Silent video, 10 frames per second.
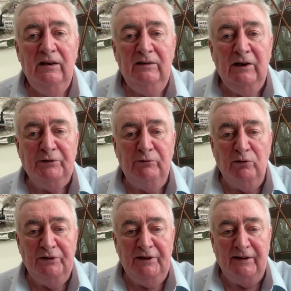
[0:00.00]
Nothing wrong
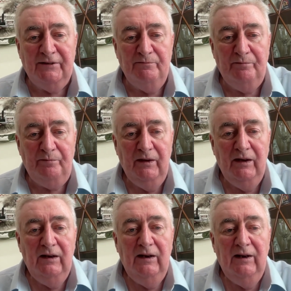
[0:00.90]
with that.
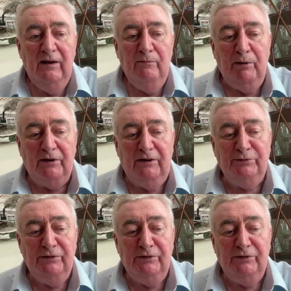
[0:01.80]
But this